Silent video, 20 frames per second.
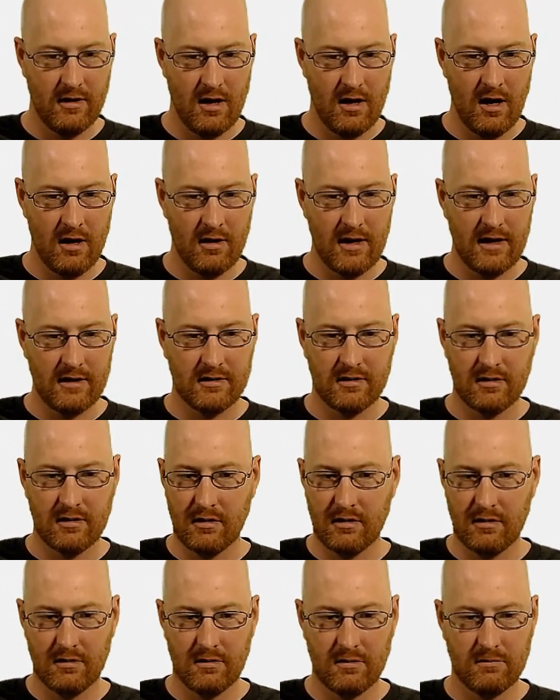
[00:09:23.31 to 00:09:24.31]
All right,
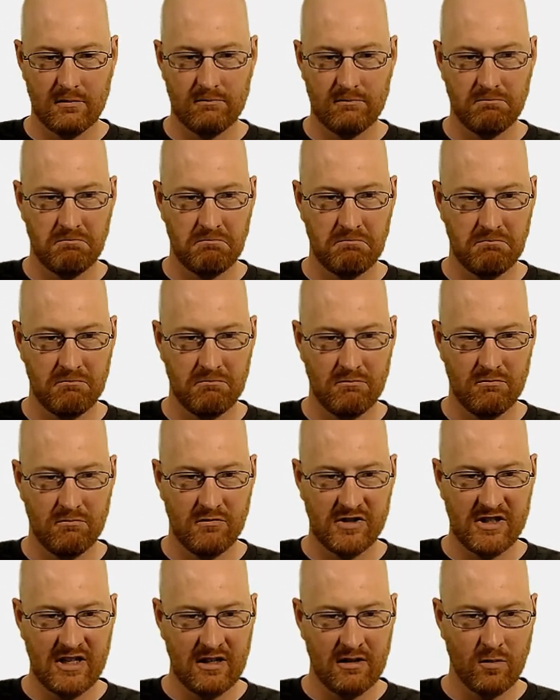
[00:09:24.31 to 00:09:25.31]
so
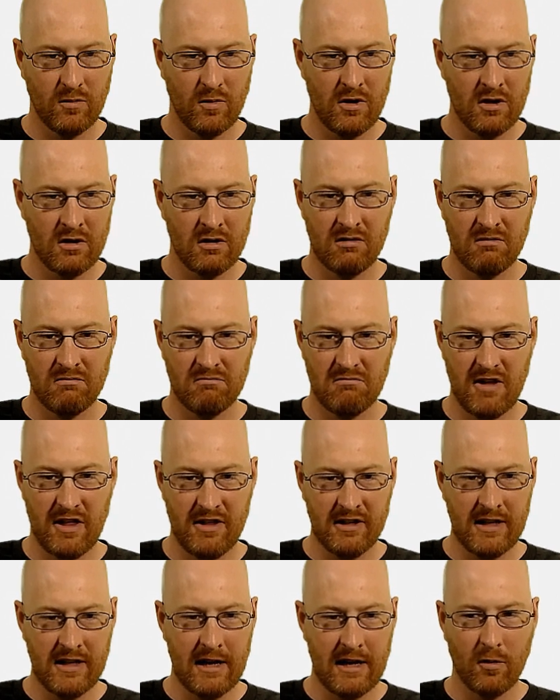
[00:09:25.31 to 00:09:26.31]
is that going to work? I
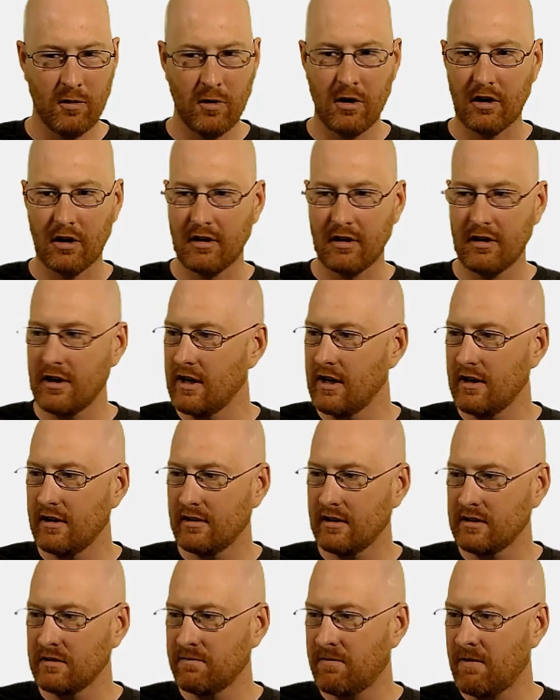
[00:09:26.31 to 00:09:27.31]
think that'll work.
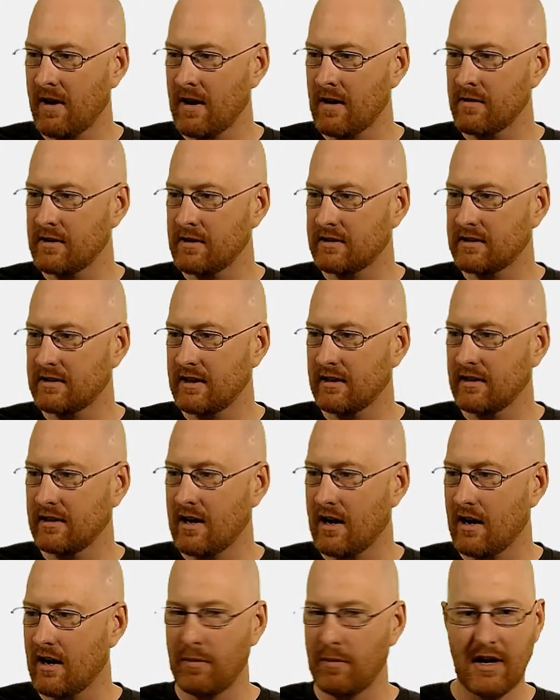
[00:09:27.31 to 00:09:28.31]
Let's fire this thing
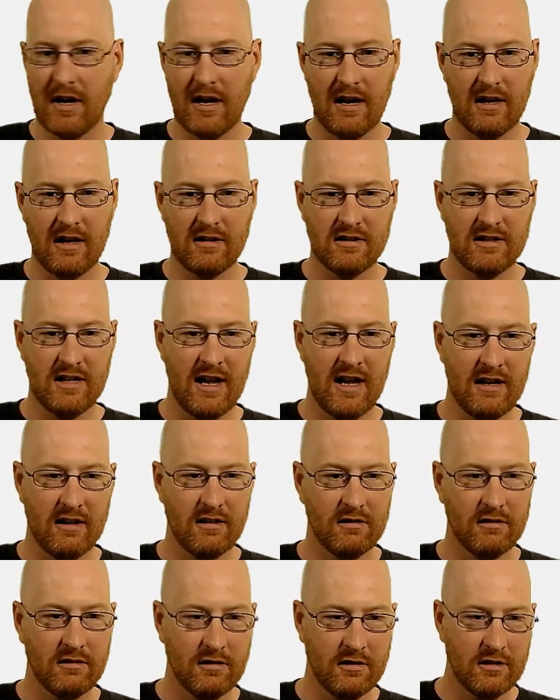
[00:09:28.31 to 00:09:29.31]
up and take
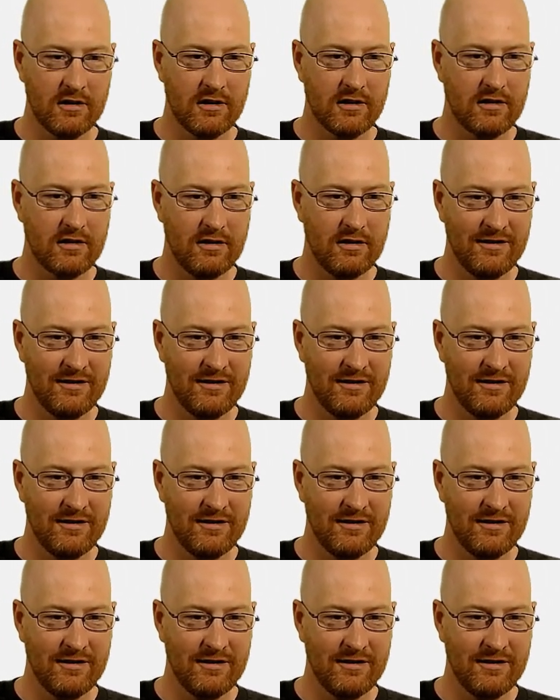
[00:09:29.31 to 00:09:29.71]
a look,